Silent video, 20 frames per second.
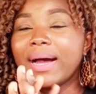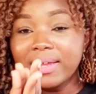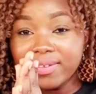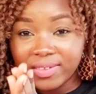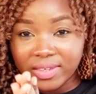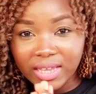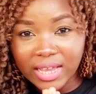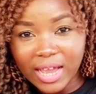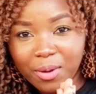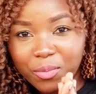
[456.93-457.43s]

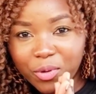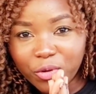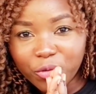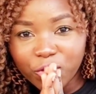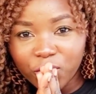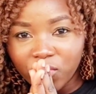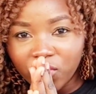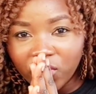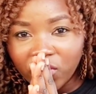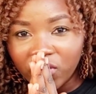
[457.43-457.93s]
in
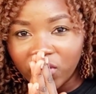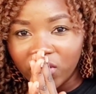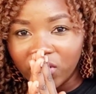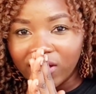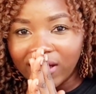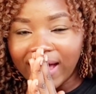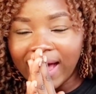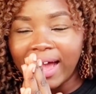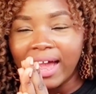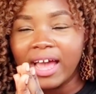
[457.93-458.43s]

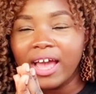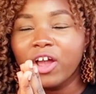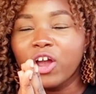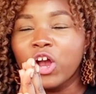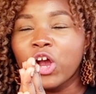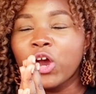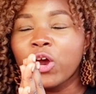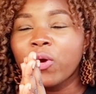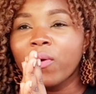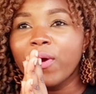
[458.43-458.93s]
Cameroon are
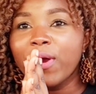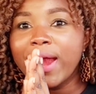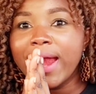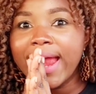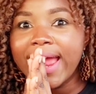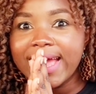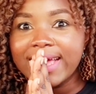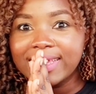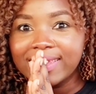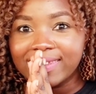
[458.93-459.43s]

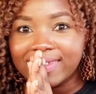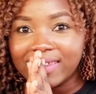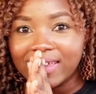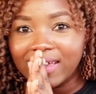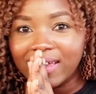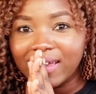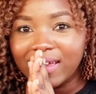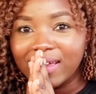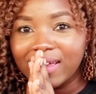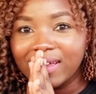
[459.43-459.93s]

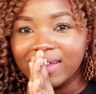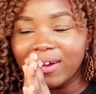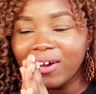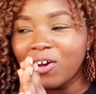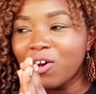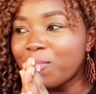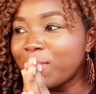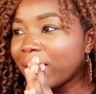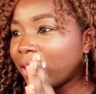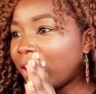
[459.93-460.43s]
crazy.
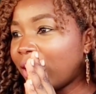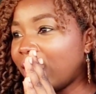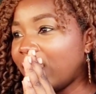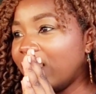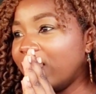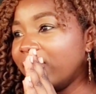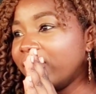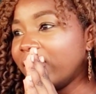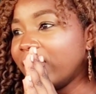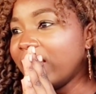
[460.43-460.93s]
Oh my
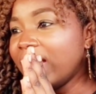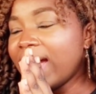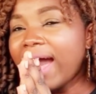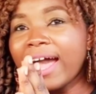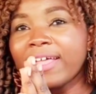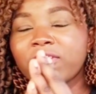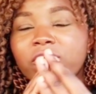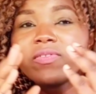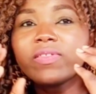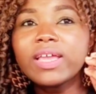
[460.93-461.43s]
god,
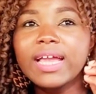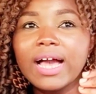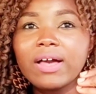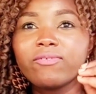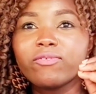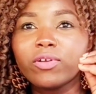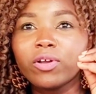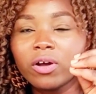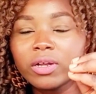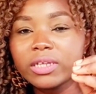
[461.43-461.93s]
I don't think
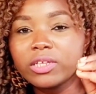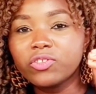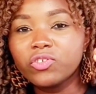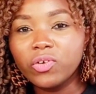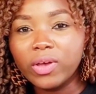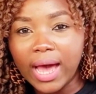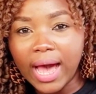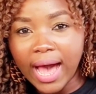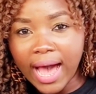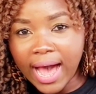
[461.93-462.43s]
I've gone into
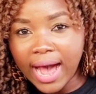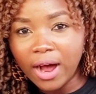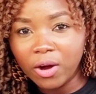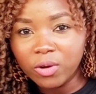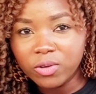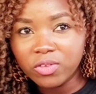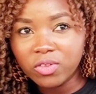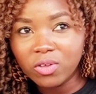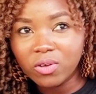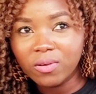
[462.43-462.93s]
a
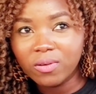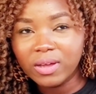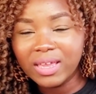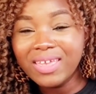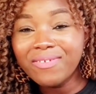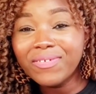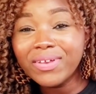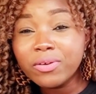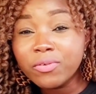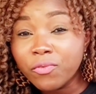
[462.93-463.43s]
house,
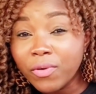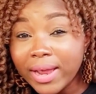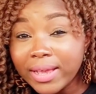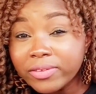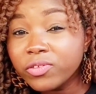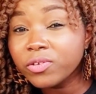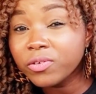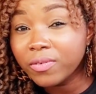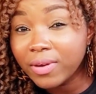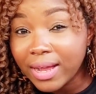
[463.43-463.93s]
even in
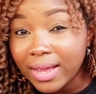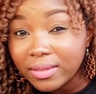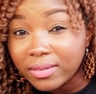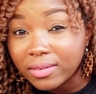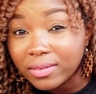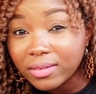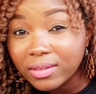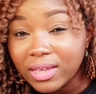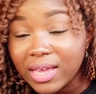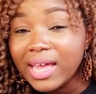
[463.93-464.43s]

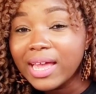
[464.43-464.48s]
restaurants,